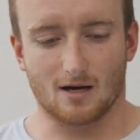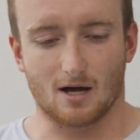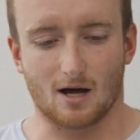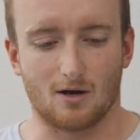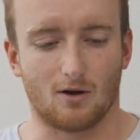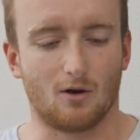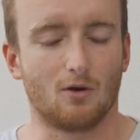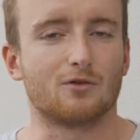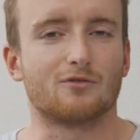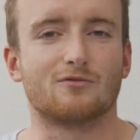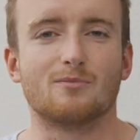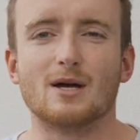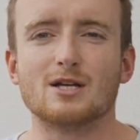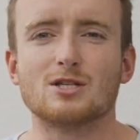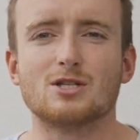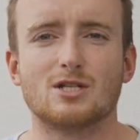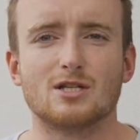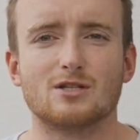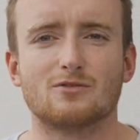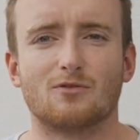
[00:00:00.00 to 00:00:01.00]
a lot of
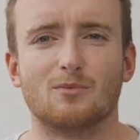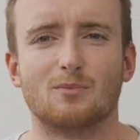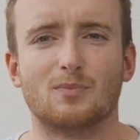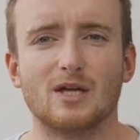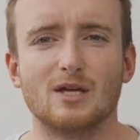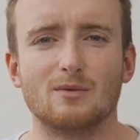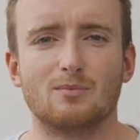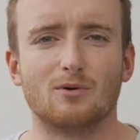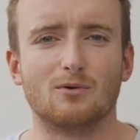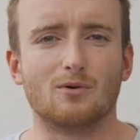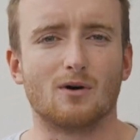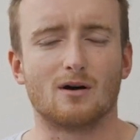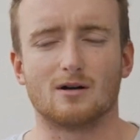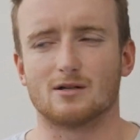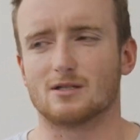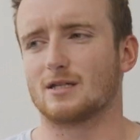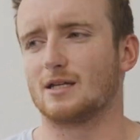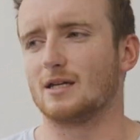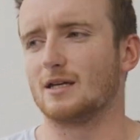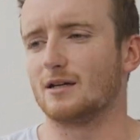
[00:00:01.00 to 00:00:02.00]
messages from people
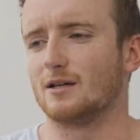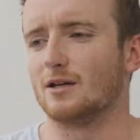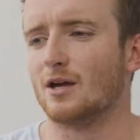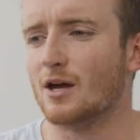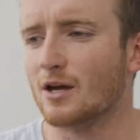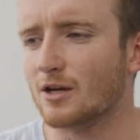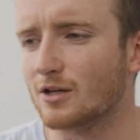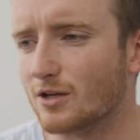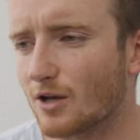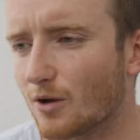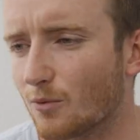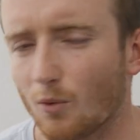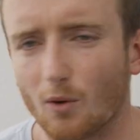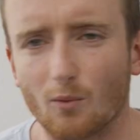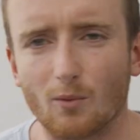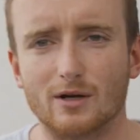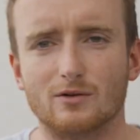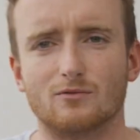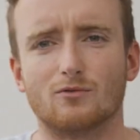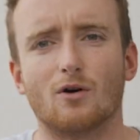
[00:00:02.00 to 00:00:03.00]
asking, you know,
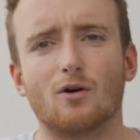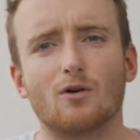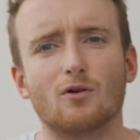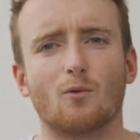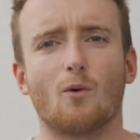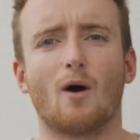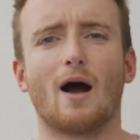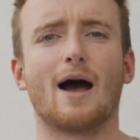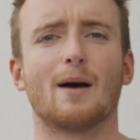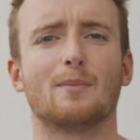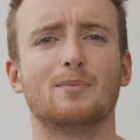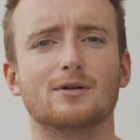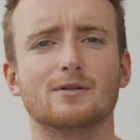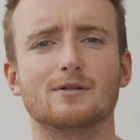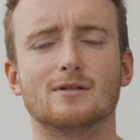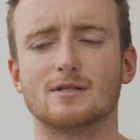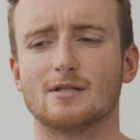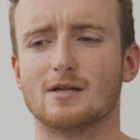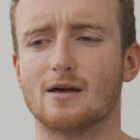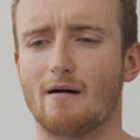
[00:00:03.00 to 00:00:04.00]
what went wrong, what
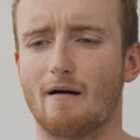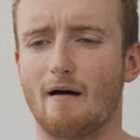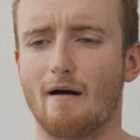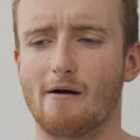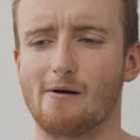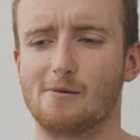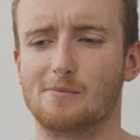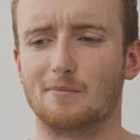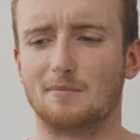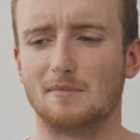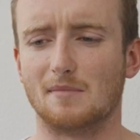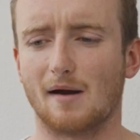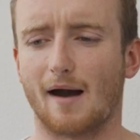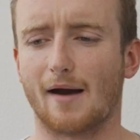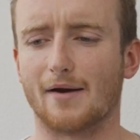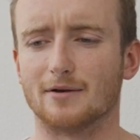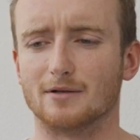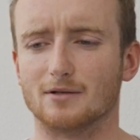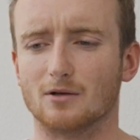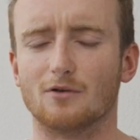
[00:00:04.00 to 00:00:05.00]
happened, and
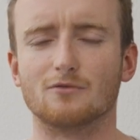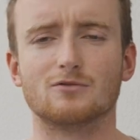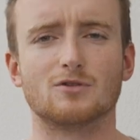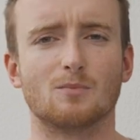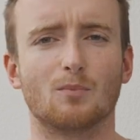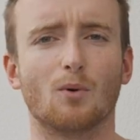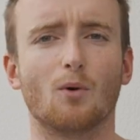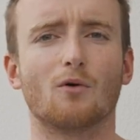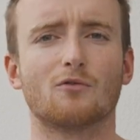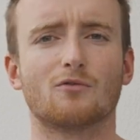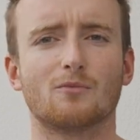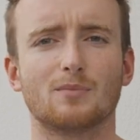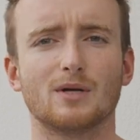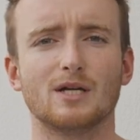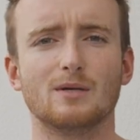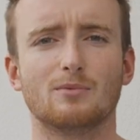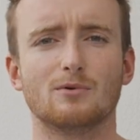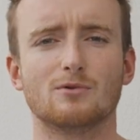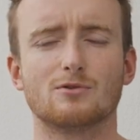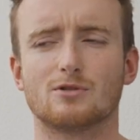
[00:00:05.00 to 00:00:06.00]
a lot of support from
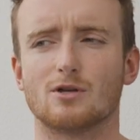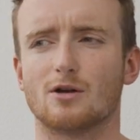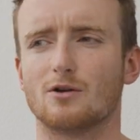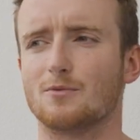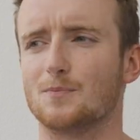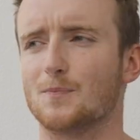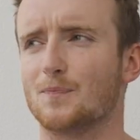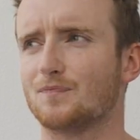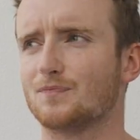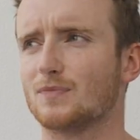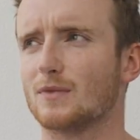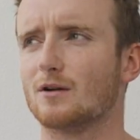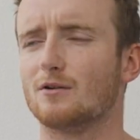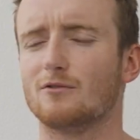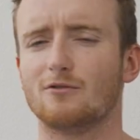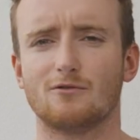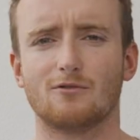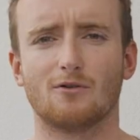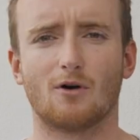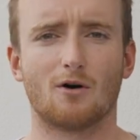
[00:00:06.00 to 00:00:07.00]
people. So
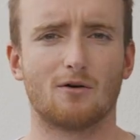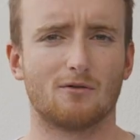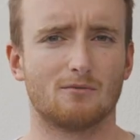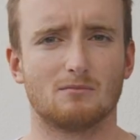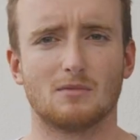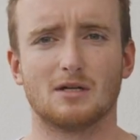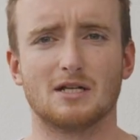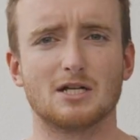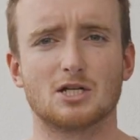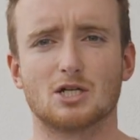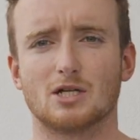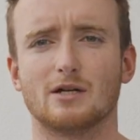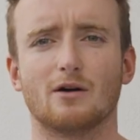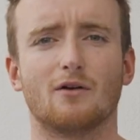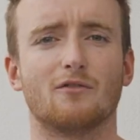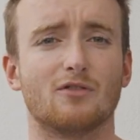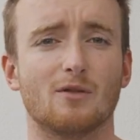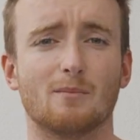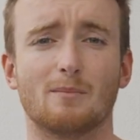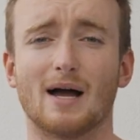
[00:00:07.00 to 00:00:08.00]
initially
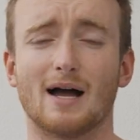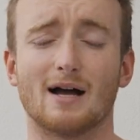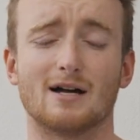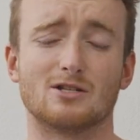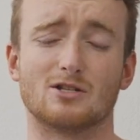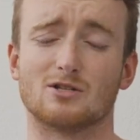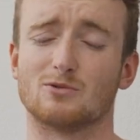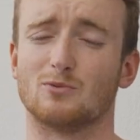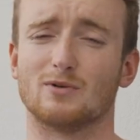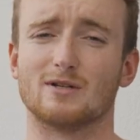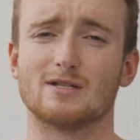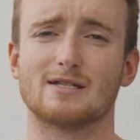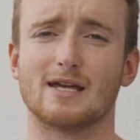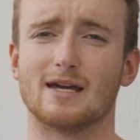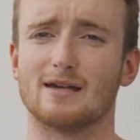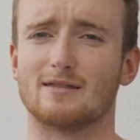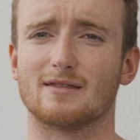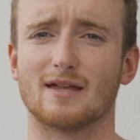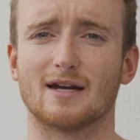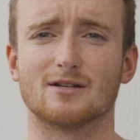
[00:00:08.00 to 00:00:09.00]
off the bat, I just want to
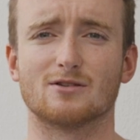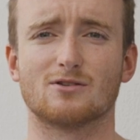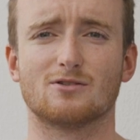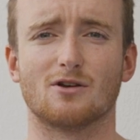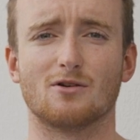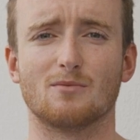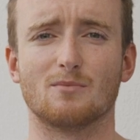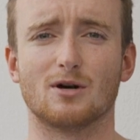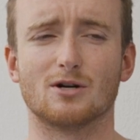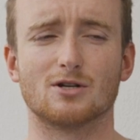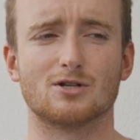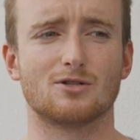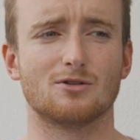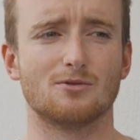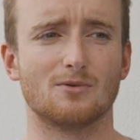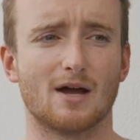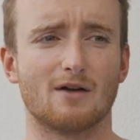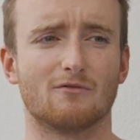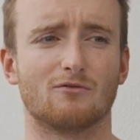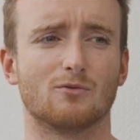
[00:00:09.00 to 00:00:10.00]
say thanks so much
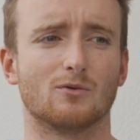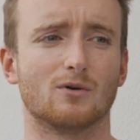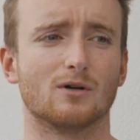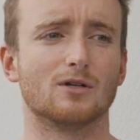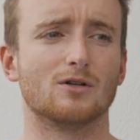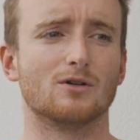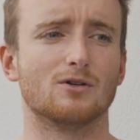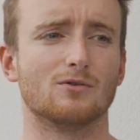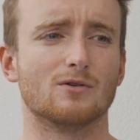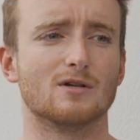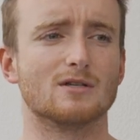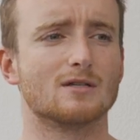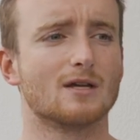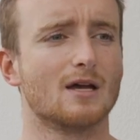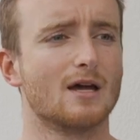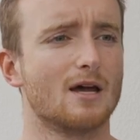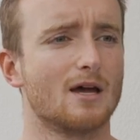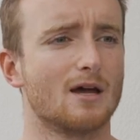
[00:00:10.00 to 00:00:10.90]
to everyone who has